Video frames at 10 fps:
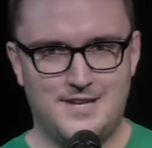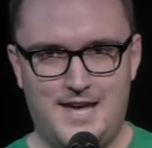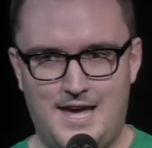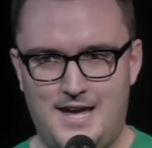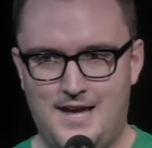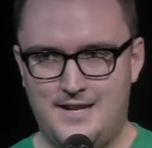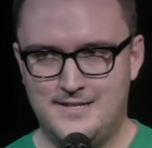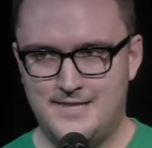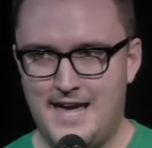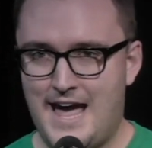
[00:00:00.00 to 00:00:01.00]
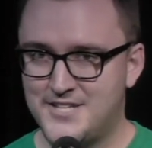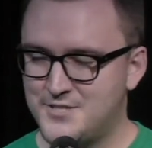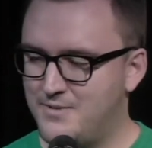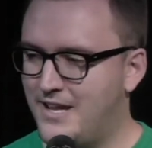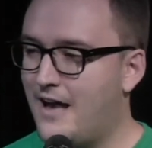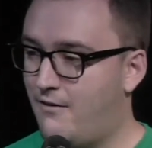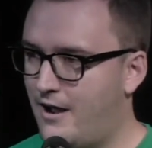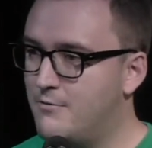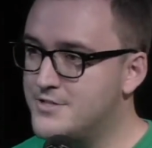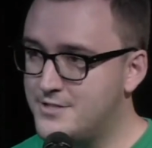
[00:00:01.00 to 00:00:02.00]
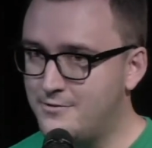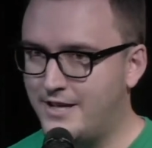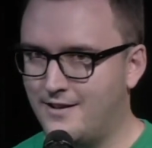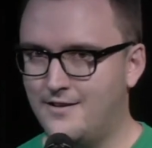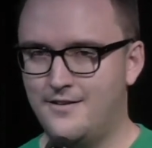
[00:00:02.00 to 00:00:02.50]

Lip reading: and they asked me how I was doing.